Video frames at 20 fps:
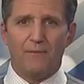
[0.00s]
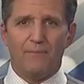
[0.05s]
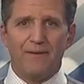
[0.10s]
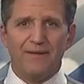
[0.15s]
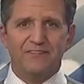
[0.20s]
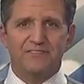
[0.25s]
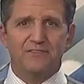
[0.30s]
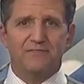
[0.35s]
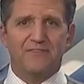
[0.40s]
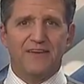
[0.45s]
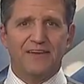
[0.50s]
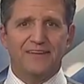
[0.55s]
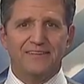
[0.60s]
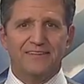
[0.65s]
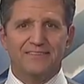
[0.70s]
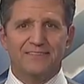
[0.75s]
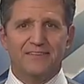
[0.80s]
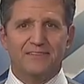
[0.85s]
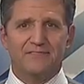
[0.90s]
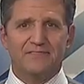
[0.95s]

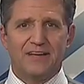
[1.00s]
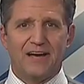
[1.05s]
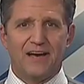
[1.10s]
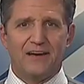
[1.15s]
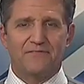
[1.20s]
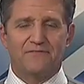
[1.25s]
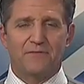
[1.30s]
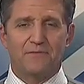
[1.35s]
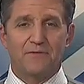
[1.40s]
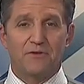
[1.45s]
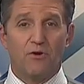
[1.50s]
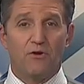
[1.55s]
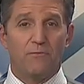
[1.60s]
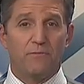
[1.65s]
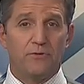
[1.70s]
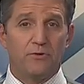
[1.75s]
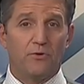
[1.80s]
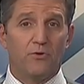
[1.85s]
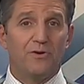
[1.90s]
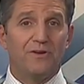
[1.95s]
Pennsylvanians have died from the
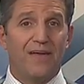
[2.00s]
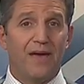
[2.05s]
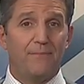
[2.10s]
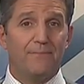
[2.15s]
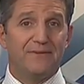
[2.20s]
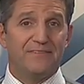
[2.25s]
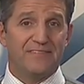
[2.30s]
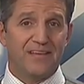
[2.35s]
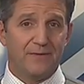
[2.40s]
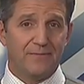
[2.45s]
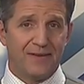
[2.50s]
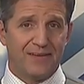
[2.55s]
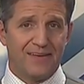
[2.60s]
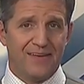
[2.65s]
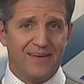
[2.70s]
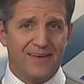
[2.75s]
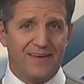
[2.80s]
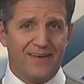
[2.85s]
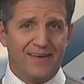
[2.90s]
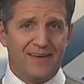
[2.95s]
opioid epidemic.
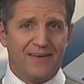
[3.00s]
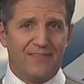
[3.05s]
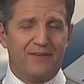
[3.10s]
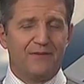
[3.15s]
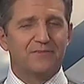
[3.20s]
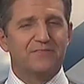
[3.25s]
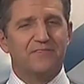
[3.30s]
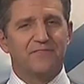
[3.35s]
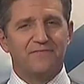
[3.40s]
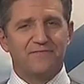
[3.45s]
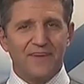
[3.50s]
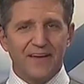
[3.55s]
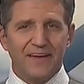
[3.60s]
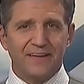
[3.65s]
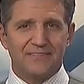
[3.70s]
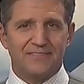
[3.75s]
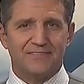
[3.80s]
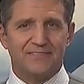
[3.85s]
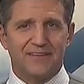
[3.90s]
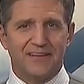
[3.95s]
There is a
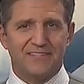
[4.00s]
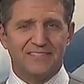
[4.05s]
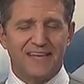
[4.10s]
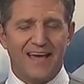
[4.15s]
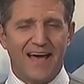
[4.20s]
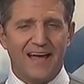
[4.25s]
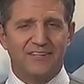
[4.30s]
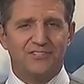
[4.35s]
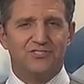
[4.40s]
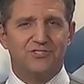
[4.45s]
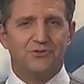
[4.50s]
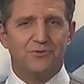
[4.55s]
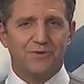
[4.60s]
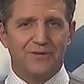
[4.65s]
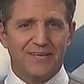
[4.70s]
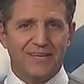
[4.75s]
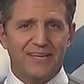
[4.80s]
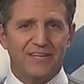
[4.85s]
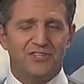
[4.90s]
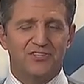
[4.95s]
face attached to
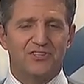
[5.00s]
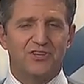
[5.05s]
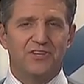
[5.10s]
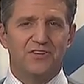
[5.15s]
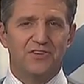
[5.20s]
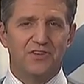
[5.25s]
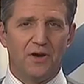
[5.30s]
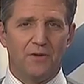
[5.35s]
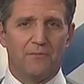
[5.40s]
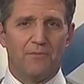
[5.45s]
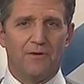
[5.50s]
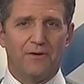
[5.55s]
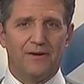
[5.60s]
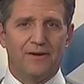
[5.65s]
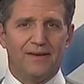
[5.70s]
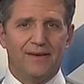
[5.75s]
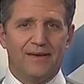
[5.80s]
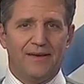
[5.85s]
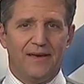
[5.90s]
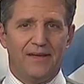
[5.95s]
each number
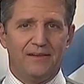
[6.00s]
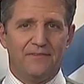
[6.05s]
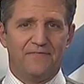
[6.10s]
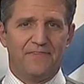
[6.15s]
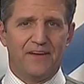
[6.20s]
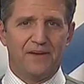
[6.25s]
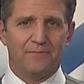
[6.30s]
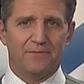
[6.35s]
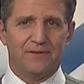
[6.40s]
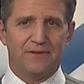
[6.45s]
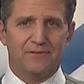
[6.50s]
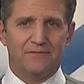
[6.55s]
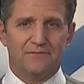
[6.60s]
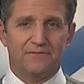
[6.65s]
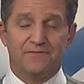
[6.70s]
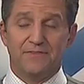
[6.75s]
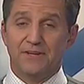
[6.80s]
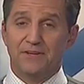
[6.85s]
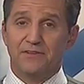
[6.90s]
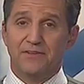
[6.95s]
and a family
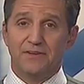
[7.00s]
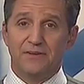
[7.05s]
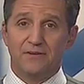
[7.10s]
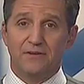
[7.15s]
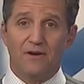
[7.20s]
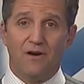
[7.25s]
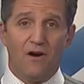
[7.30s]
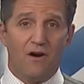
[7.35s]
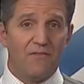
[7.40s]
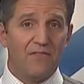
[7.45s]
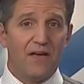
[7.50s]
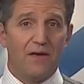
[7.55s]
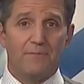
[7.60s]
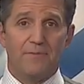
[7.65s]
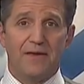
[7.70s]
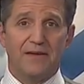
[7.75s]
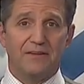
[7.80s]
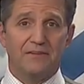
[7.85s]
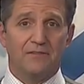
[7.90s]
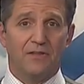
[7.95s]
feeling all that
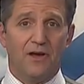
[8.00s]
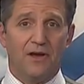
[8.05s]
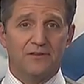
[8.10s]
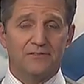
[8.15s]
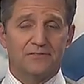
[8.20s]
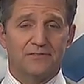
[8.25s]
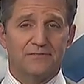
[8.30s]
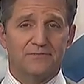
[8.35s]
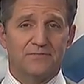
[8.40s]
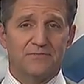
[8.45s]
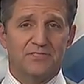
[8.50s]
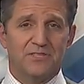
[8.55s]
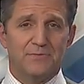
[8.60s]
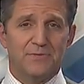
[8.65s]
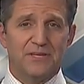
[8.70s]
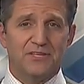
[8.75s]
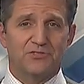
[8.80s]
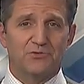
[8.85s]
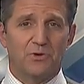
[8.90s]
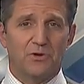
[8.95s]
pain and loss.
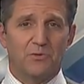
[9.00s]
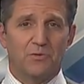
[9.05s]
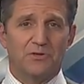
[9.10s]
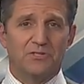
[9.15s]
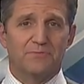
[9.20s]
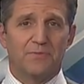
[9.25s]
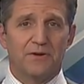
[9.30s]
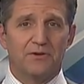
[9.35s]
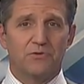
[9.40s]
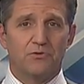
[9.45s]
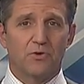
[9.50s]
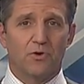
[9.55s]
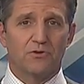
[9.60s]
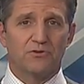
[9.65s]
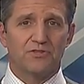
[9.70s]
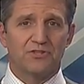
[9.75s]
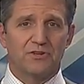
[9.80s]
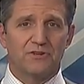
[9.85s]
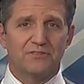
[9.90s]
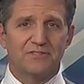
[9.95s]
CBS 21's Michael
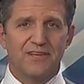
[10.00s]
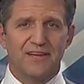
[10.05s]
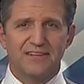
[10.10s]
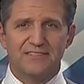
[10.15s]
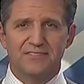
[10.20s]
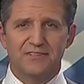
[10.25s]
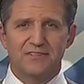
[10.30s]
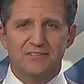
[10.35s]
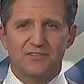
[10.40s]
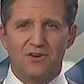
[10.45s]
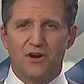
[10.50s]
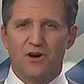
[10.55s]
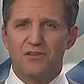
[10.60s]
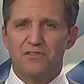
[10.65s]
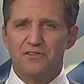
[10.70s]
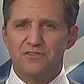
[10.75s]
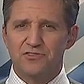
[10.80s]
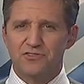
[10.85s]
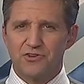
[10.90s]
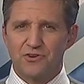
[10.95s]
Gorsinger takes us on
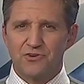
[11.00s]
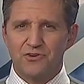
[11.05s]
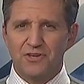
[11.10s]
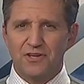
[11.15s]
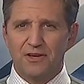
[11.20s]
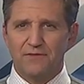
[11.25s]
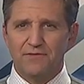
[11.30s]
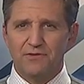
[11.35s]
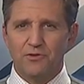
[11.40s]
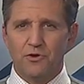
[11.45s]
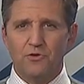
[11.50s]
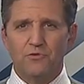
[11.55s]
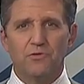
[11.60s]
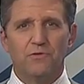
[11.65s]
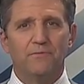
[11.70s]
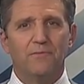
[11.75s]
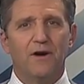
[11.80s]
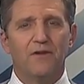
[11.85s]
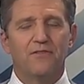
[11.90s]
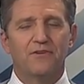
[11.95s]
the journey of a local
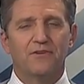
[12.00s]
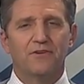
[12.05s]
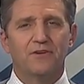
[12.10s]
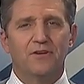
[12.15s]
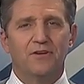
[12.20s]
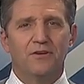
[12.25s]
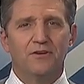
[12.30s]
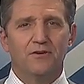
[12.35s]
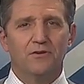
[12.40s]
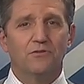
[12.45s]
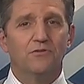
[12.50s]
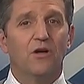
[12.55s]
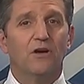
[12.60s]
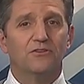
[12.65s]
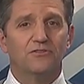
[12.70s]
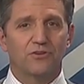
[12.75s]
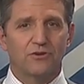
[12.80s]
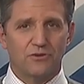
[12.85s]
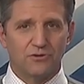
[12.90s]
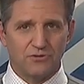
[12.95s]
mother who
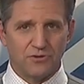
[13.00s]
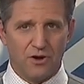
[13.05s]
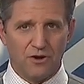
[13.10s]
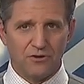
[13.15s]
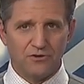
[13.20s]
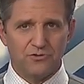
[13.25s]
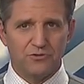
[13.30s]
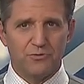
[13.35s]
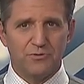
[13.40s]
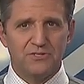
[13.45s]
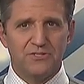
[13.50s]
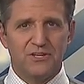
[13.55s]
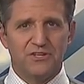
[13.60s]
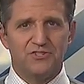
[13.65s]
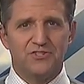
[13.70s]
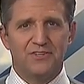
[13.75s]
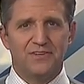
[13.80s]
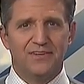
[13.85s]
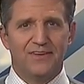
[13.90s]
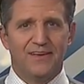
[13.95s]
lost her daughter to
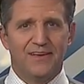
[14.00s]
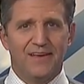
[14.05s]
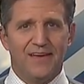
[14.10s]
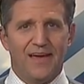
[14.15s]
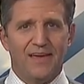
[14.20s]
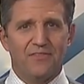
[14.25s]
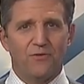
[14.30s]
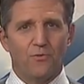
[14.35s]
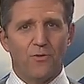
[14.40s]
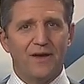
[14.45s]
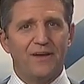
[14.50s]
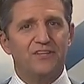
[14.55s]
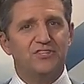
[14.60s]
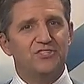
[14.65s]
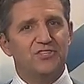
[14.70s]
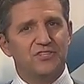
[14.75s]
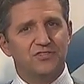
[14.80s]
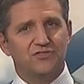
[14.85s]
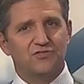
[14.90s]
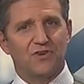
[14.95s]
addiction and the way
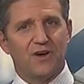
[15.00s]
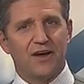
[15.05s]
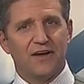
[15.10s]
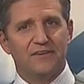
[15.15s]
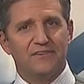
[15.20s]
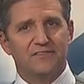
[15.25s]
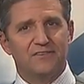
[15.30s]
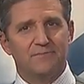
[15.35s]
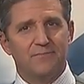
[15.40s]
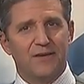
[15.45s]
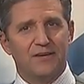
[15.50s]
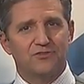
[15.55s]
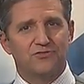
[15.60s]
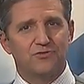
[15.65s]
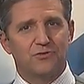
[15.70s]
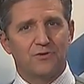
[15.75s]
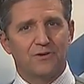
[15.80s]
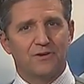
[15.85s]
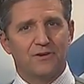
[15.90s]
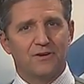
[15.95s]
she's trying to make
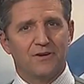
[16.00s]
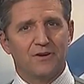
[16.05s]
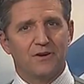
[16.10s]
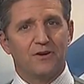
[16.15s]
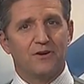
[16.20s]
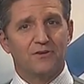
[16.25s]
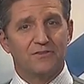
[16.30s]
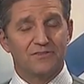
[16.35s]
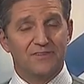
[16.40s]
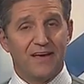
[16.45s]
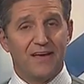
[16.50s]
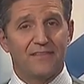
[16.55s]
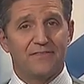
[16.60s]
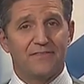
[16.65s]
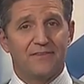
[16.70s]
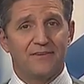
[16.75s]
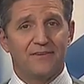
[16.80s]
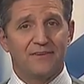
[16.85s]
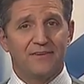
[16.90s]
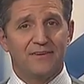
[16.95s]
sure her
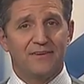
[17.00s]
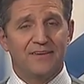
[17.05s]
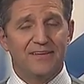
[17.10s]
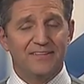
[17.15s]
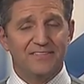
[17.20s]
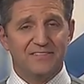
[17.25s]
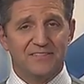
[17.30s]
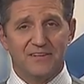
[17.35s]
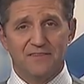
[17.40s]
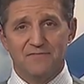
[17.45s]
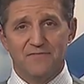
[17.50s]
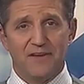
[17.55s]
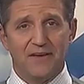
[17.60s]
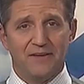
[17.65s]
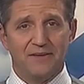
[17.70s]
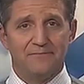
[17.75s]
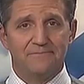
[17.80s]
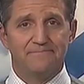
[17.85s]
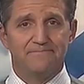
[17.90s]
death isn't in vain.